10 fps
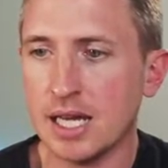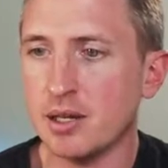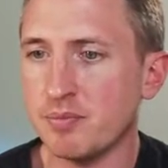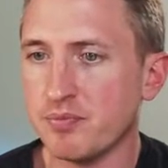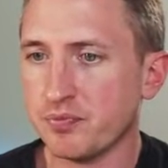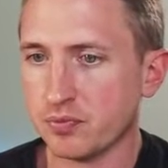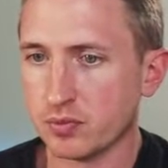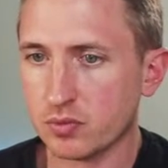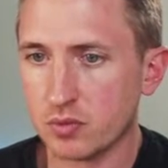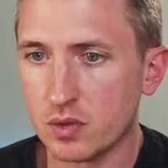name.
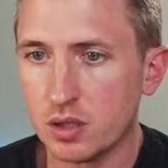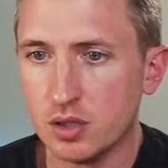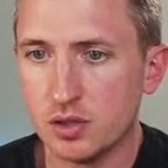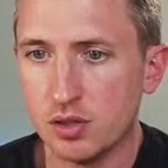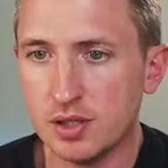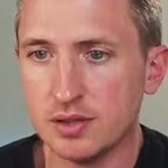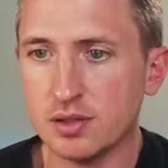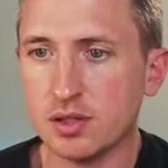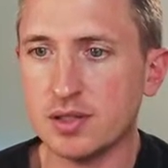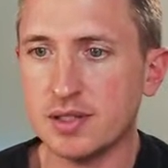So this
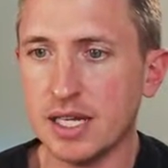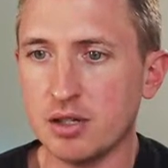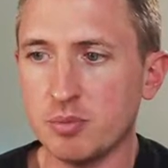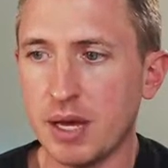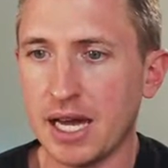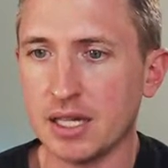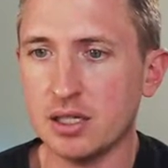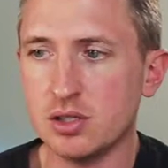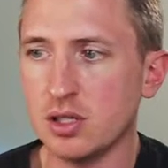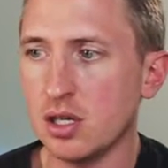is our standard
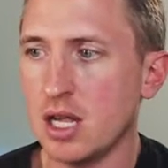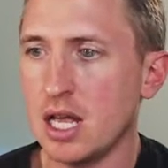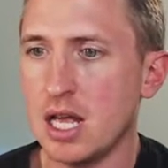package.